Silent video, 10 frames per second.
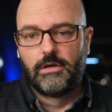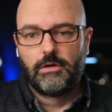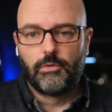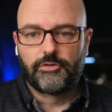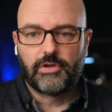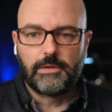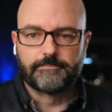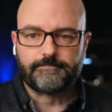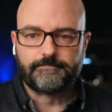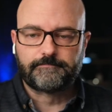We'll see.
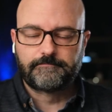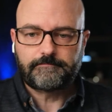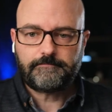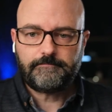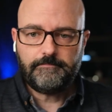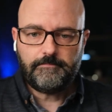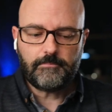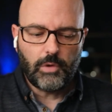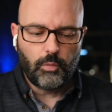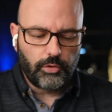
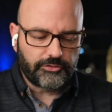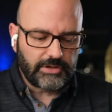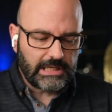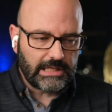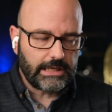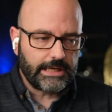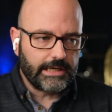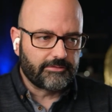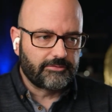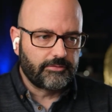We'll see
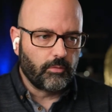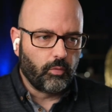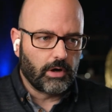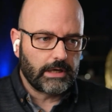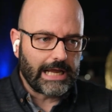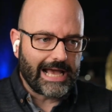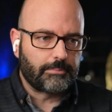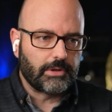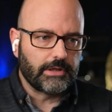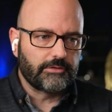if what
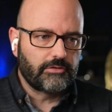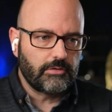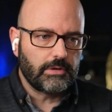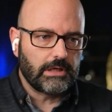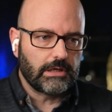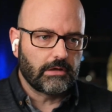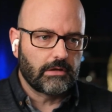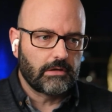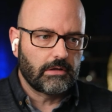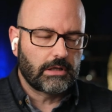Apple is doing
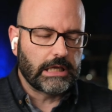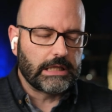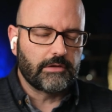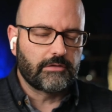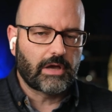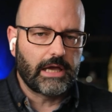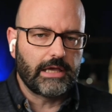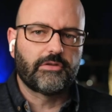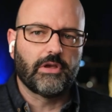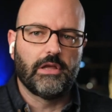can
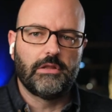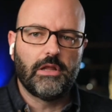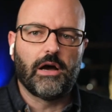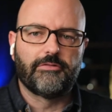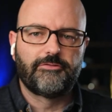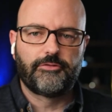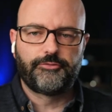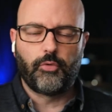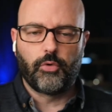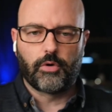entice enough
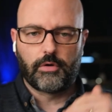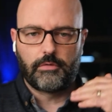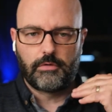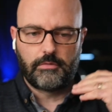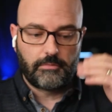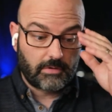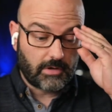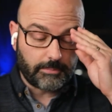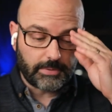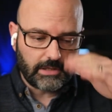for
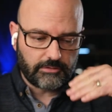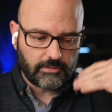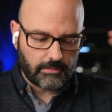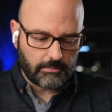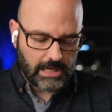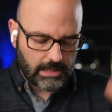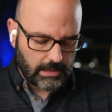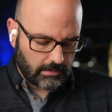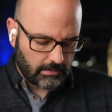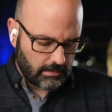companies that are
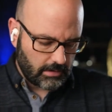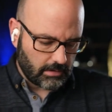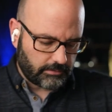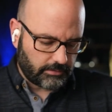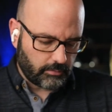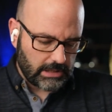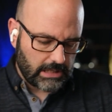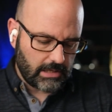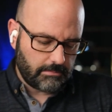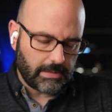making, you know,
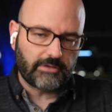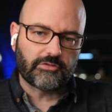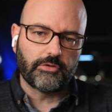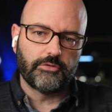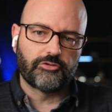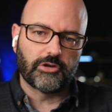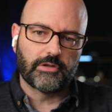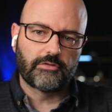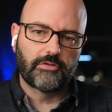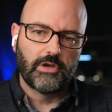3D-based
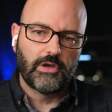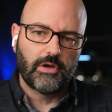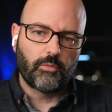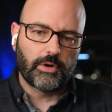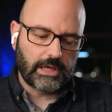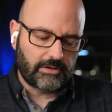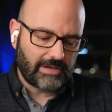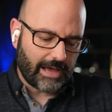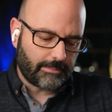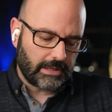solutions where they
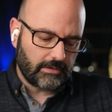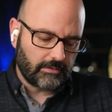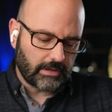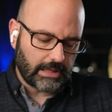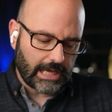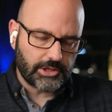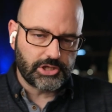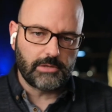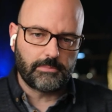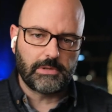tap into that
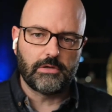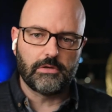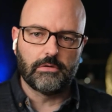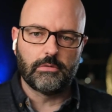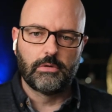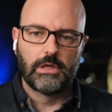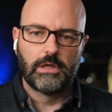GPU